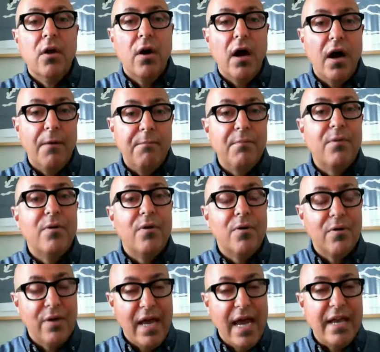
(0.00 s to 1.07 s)

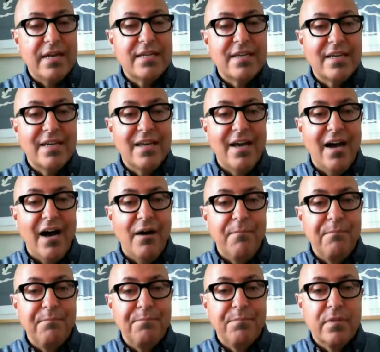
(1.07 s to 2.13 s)
And
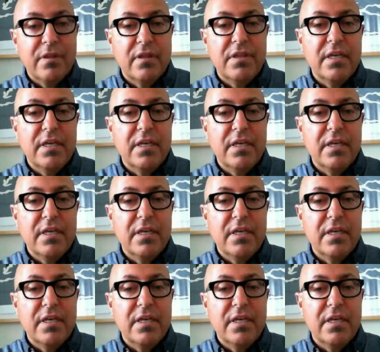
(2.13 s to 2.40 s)
the